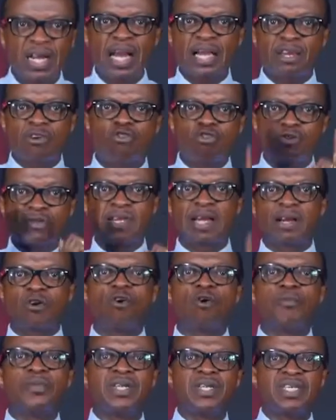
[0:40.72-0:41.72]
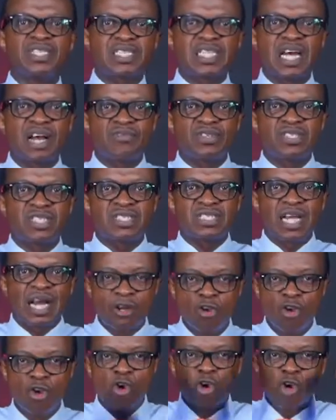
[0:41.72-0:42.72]
I'd like you to take home in this service is
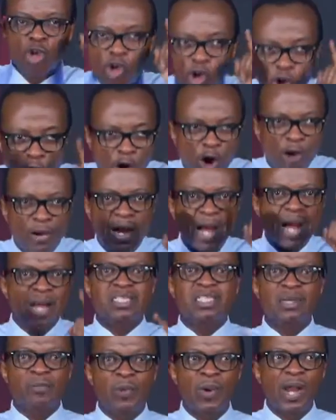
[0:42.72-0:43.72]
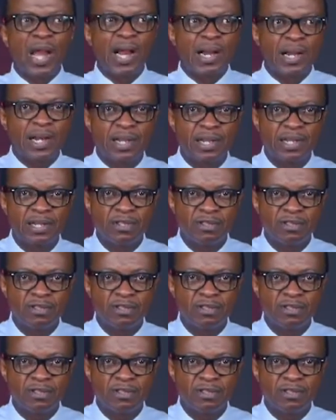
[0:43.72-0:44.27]
that God has a plan.